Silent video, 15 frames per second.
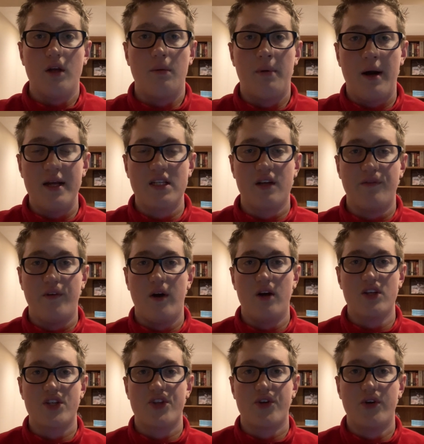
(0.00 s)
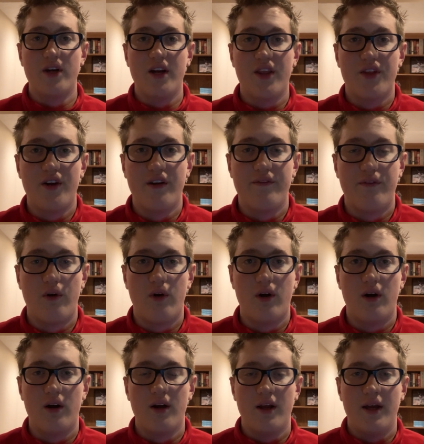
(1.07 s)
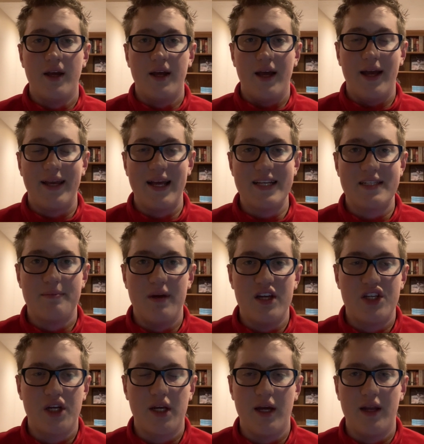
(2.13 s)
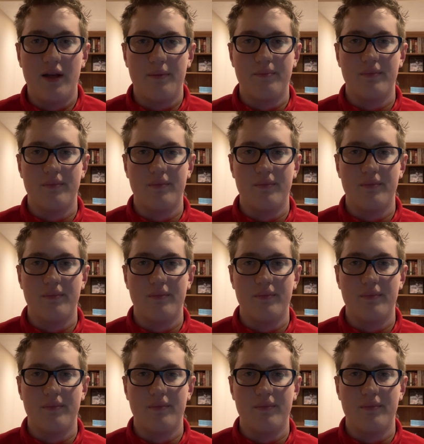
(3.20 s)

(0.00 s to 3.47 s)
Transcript: Nebraska falls 30-34 against Michigan.